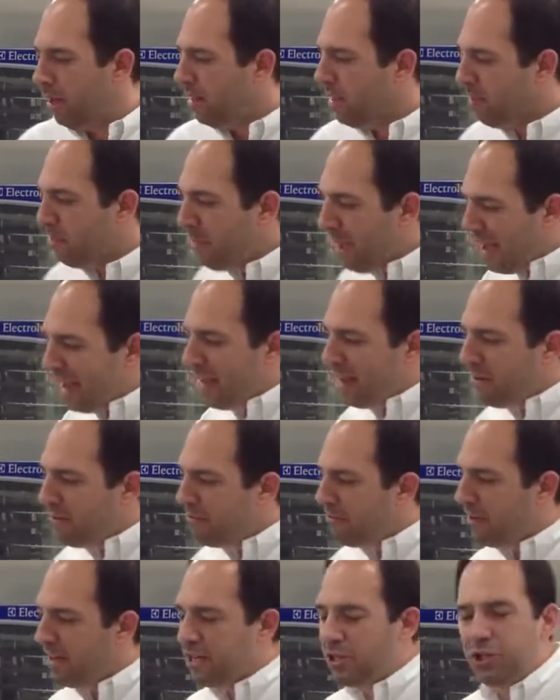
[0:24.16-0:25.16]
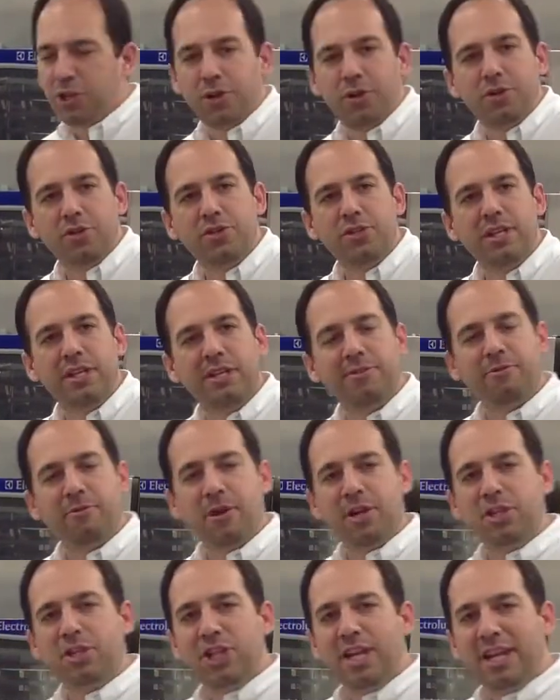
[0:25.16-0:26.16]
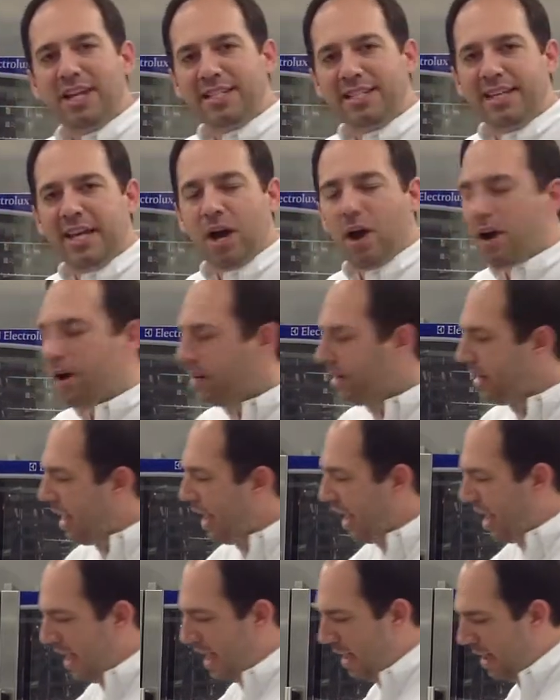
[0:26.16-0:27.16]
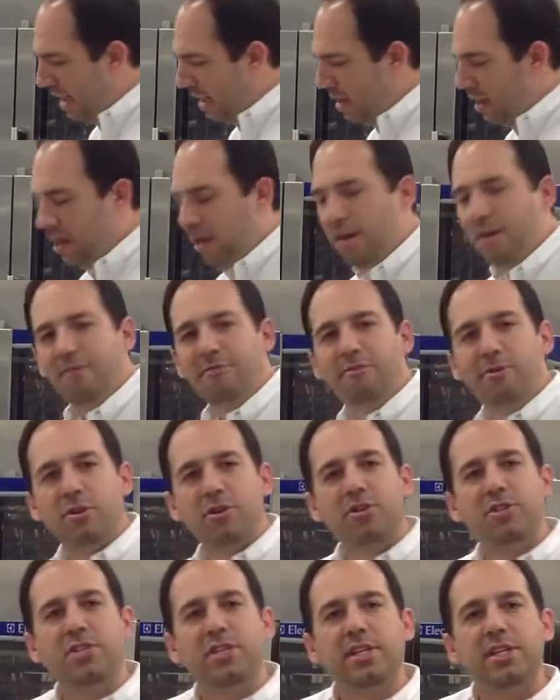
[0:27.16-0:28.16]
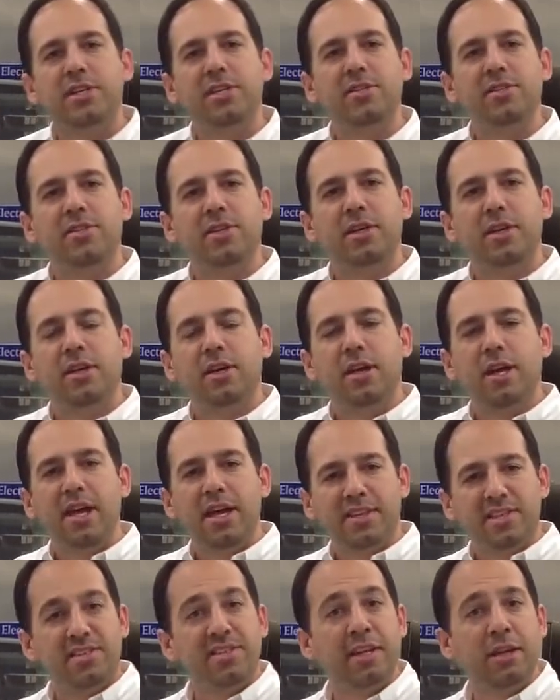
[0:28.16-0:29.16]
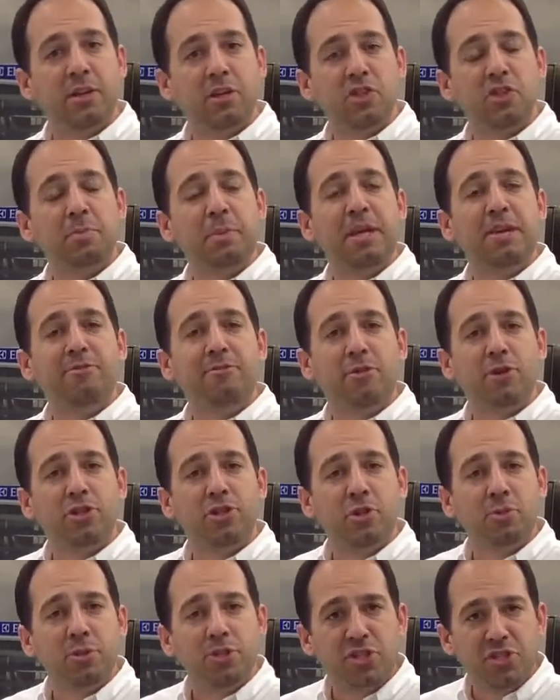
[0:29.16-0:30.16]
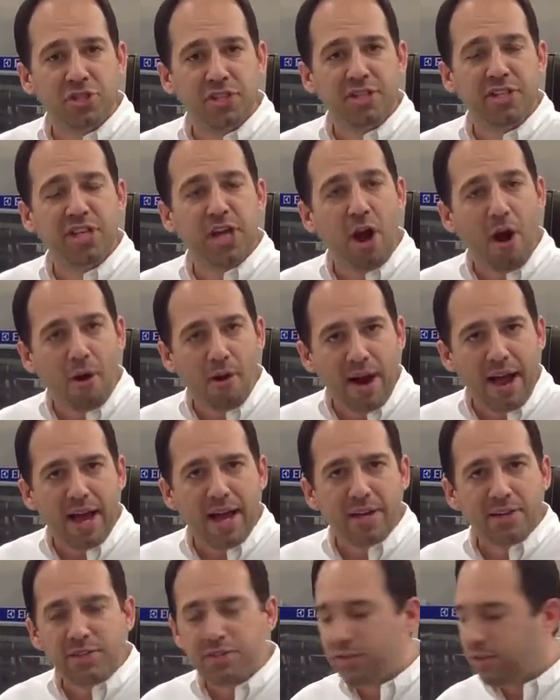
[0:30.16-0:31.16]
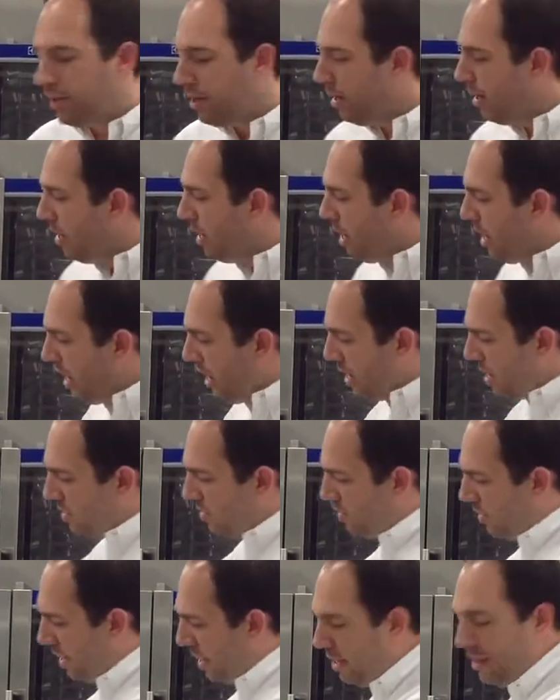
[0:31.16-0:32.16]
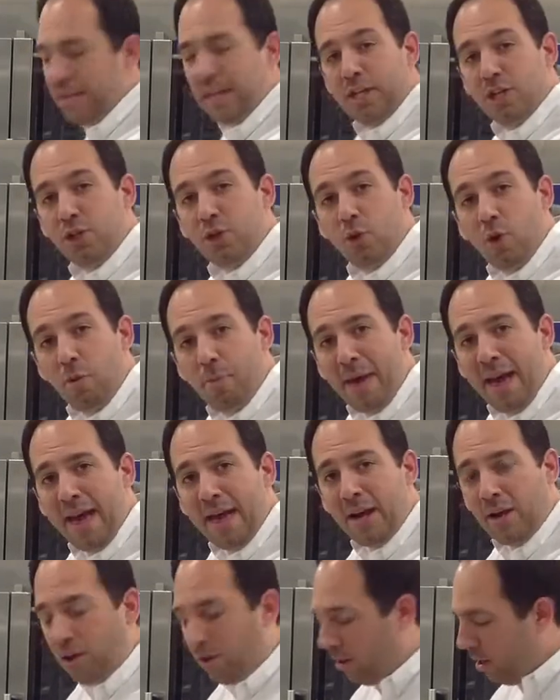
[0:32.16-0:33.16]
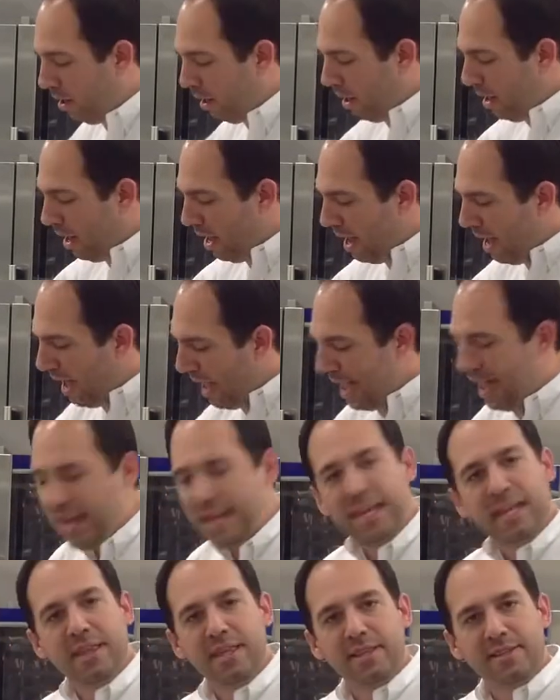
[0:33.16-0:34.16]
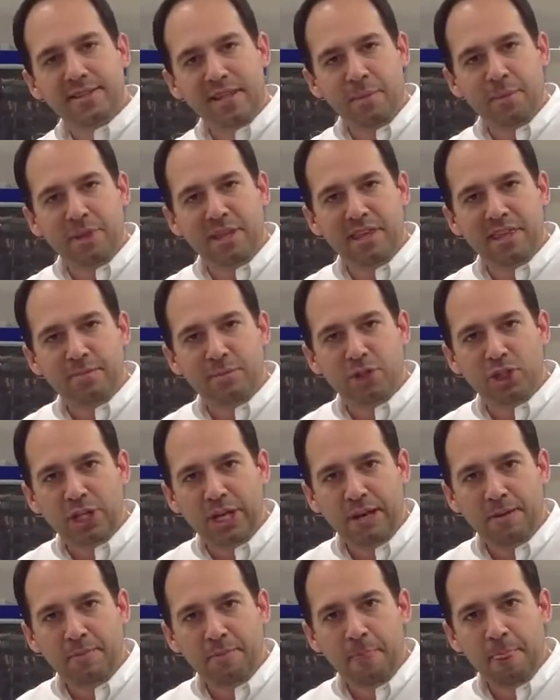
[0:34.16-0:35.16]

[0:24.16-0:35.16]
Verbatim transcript: The main features that differentiate a TRK versus its single speed version, which is the TRS, is in the control panel and in the assembly of the machine.